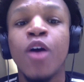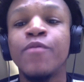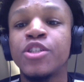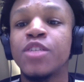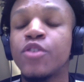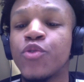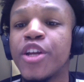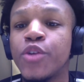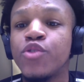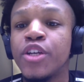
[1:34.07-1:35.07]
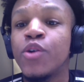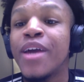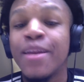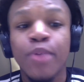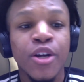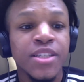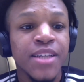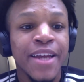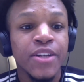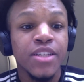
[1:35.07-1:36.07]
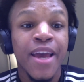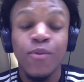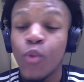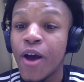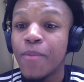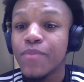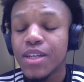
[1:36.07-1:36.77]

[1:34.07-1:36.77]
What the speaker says: vision of a Green New Deal in Bernie Sanders, and well,